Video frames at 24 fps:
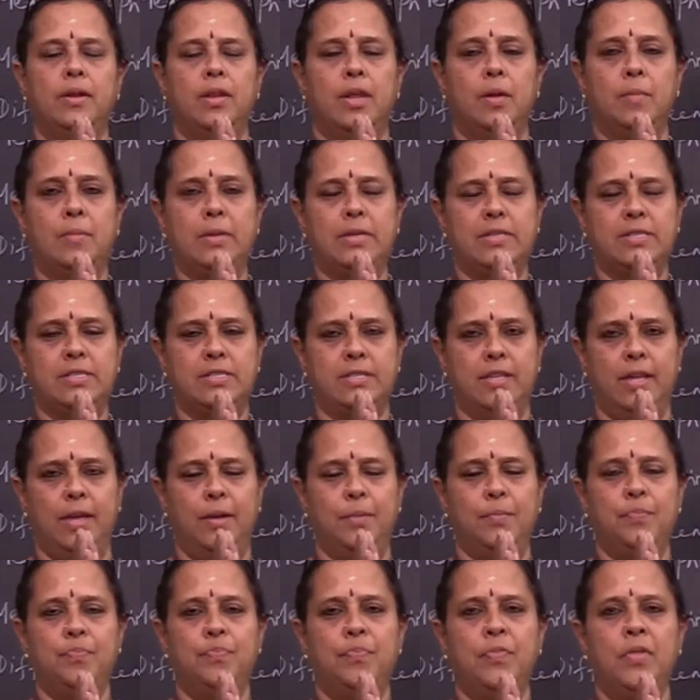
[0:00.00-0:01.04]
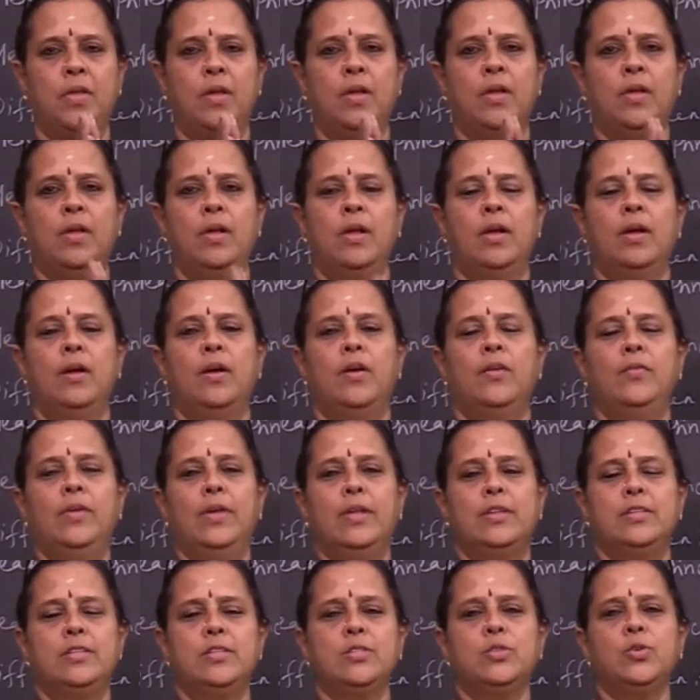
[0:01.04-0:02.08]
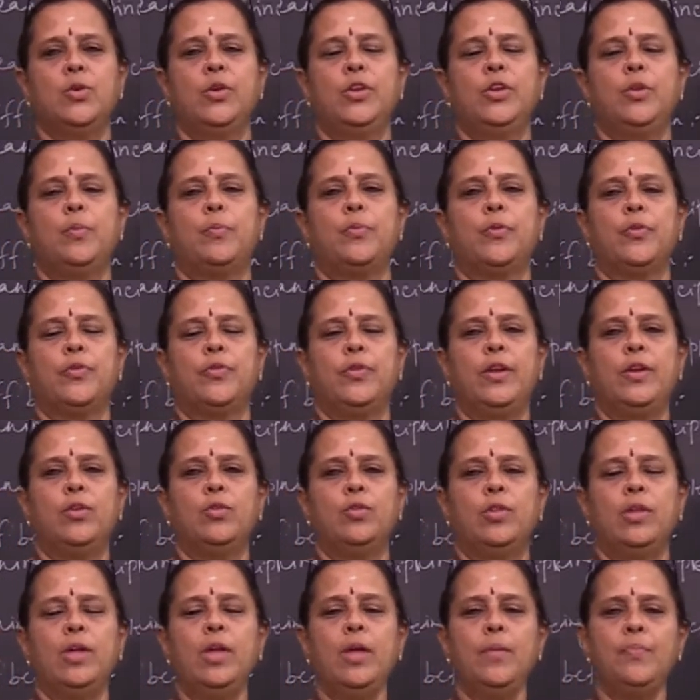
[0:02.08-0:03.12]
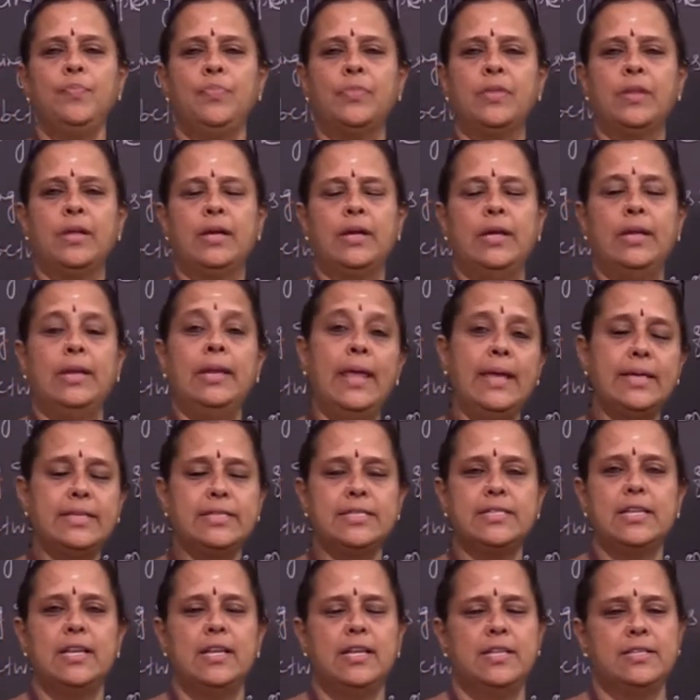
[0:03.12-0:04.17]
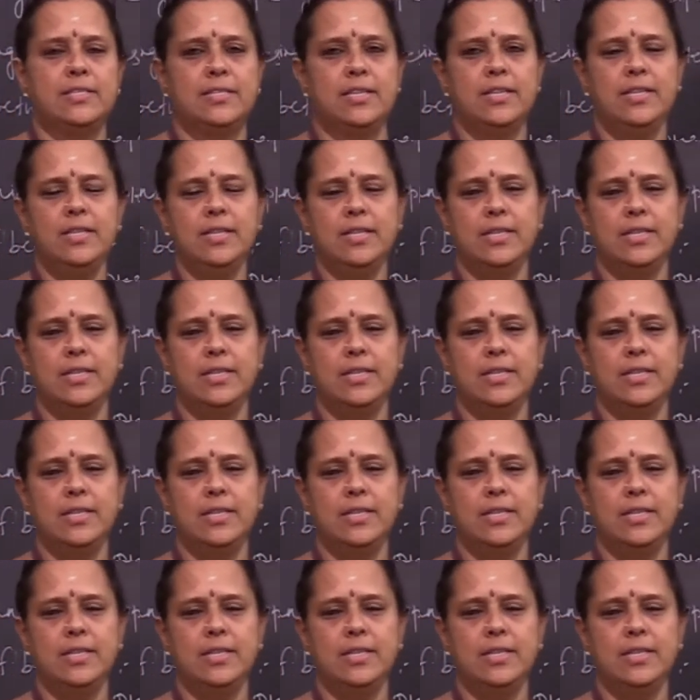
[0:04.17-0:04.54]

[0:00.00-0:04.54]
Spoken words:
Namaste. We are just going to proceed to the next lesson,